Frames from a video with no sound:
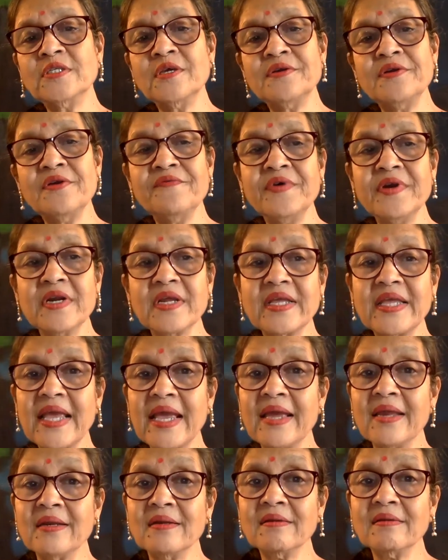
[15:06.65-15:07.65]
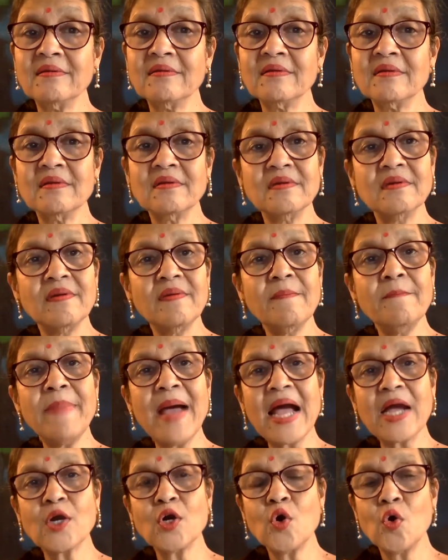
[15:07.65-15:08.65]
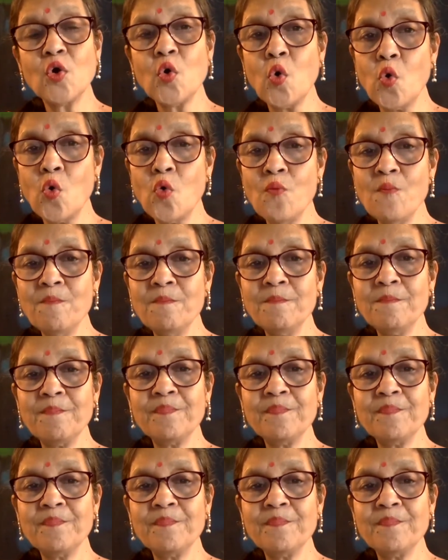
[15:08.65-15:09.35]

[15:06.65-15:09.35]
the river again, back home,